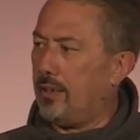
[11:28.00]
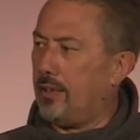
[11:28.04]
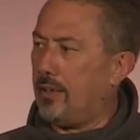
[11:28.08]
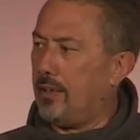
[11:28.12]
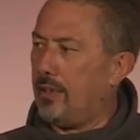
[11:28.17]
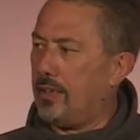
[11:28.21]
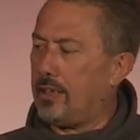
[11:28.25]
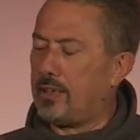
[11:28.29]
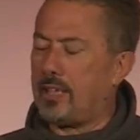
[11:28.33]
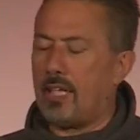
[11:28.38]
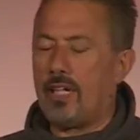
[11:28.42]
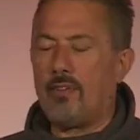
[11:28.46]

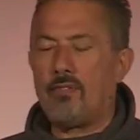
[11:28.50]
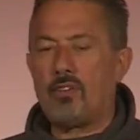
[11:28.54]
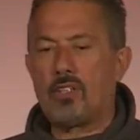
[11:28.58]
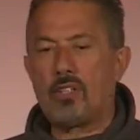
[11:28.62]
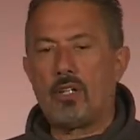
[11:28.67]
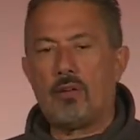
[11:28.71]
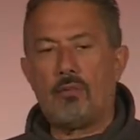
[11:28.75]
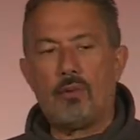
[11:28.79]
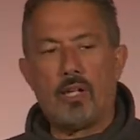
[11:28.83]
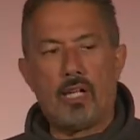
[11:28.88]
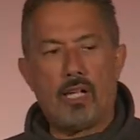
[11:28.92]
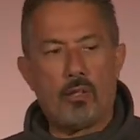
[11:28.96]
He said, every
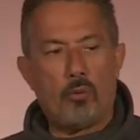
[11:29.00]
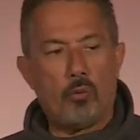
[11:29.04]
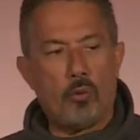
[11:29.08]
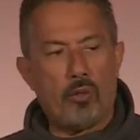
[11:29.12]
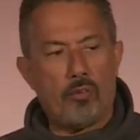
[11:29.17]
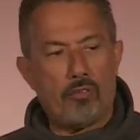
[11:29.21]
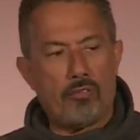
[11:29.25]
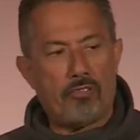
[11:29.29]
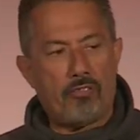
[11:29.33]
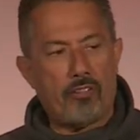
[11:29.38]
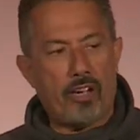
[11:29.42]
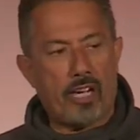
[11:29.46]
time I hear the
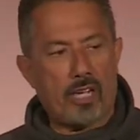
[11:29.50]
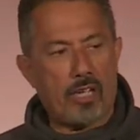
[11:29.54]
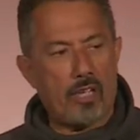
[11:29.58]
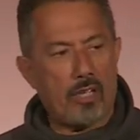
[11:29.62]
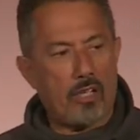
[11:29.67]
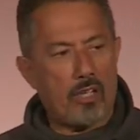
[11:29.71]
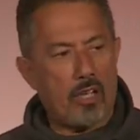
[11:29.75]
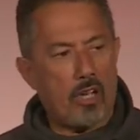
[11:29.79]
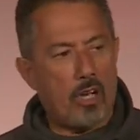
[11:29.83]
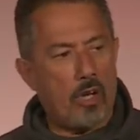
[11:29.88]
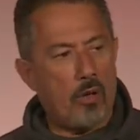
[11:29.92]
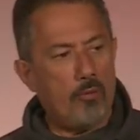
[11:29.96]
word faggot,
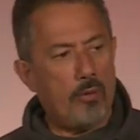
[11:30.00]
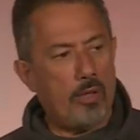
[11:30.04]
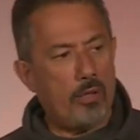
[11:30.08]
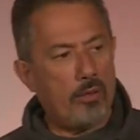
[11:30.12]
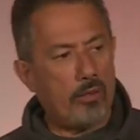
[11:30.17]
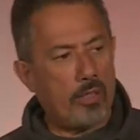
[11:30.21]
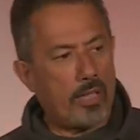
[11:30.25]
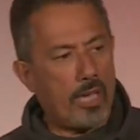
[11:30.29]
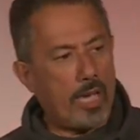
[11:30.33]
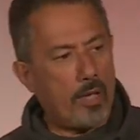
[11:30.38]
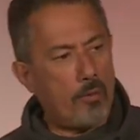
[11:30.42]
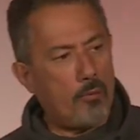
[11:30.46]
homo,
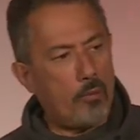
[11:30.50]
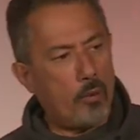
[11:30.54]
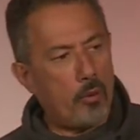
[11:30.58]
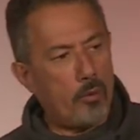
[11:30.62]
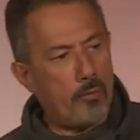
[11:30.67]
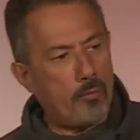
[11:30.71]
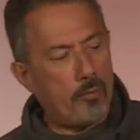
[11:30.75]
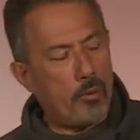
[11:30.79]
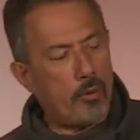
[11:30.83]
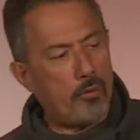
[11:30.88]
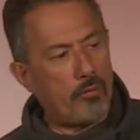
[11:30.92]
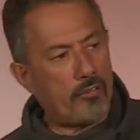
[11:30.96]
gay boy,
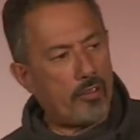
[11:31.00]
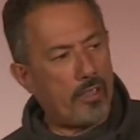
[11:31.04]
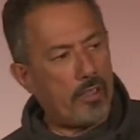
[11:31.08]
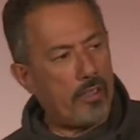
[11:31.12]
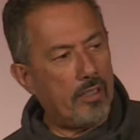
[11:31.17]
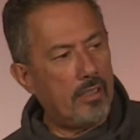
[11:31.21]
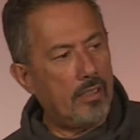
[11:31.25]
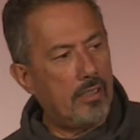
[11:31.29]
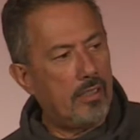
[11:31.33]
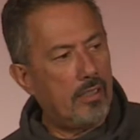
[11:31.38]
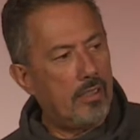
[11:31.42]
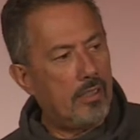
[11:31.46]
poofter,